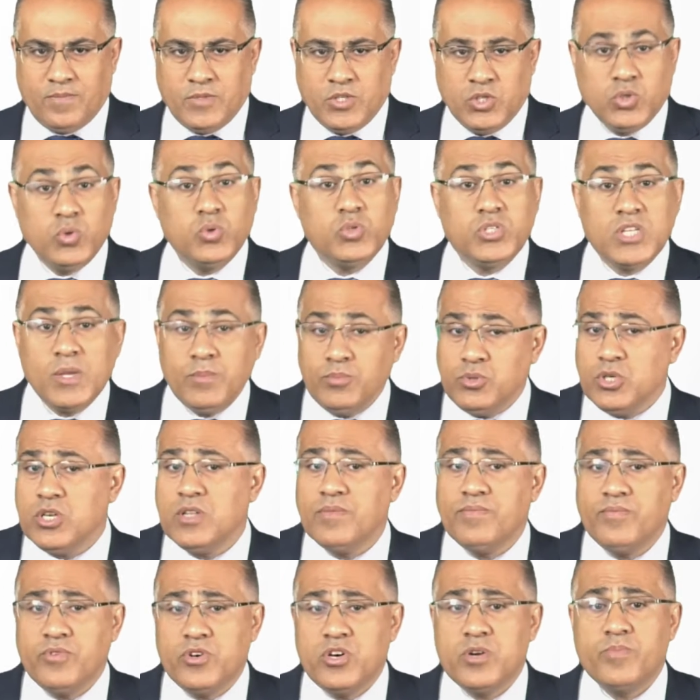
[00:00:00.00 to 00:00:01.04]
So
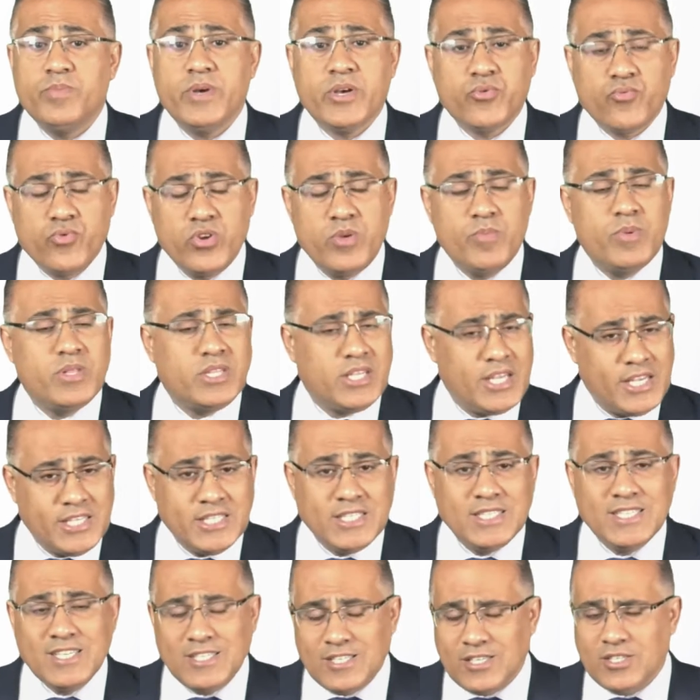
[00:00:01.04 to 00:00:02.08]
subject-verb agreement
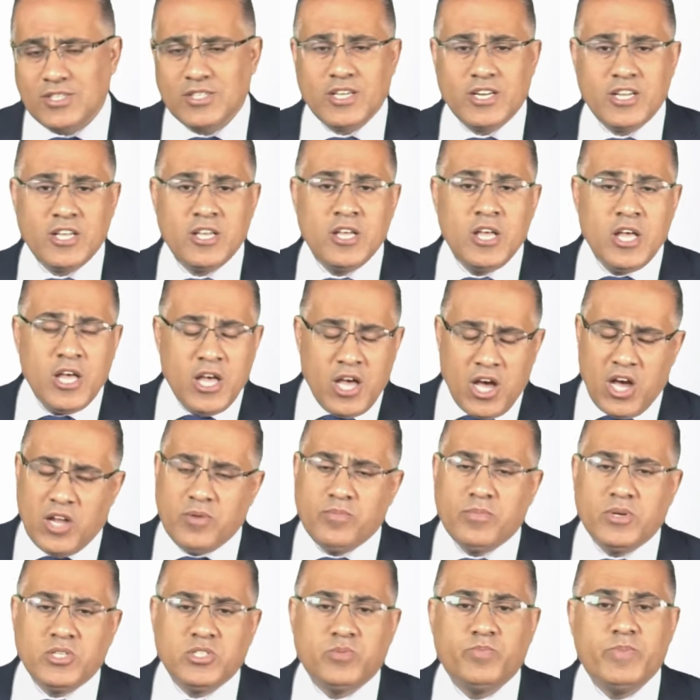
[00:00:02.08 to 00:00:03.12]
is necessary and
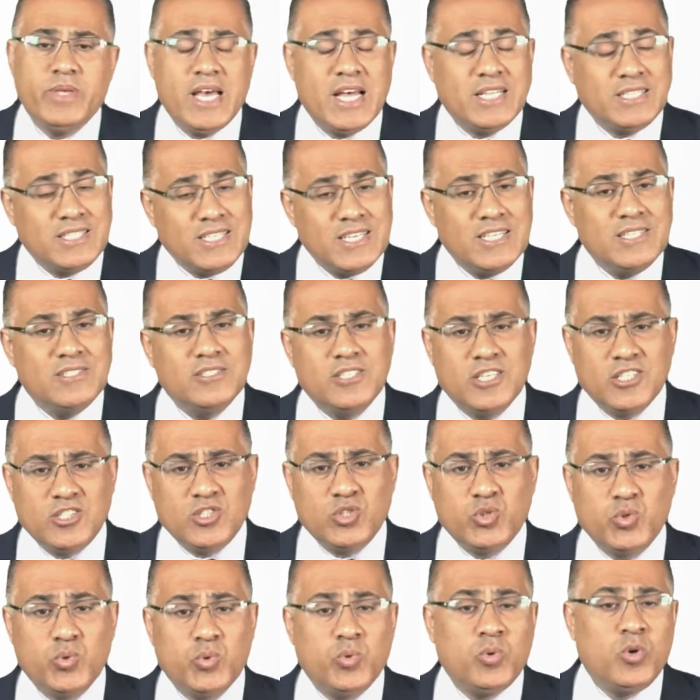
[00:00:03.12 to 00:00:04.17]
must be
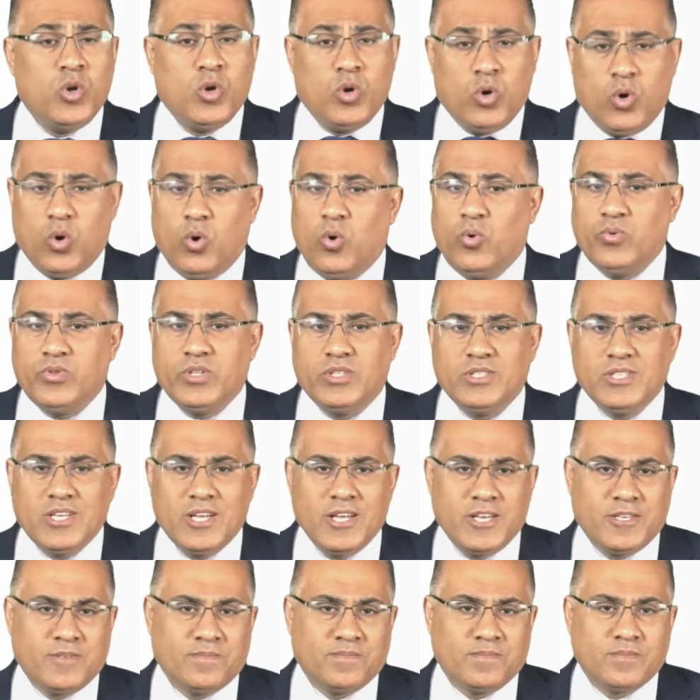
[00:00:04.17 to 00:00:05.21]
attended to all the
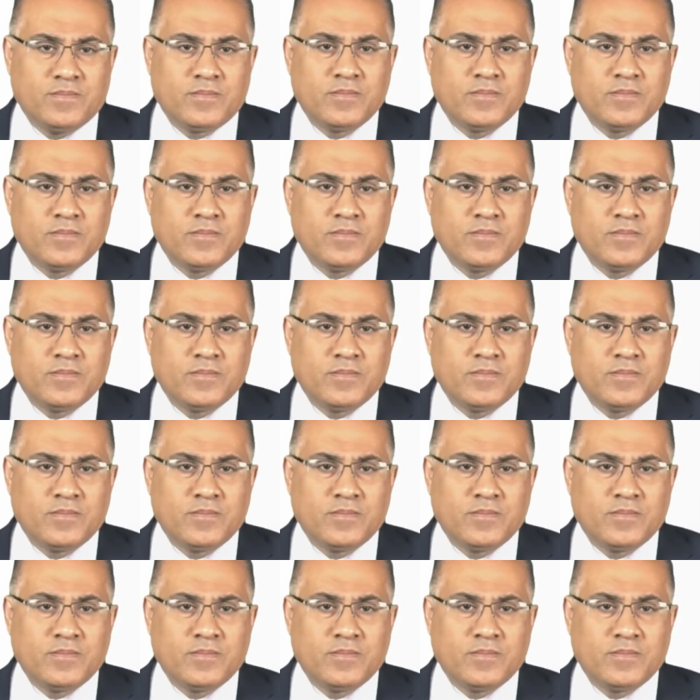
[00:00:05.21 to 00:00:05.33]
time.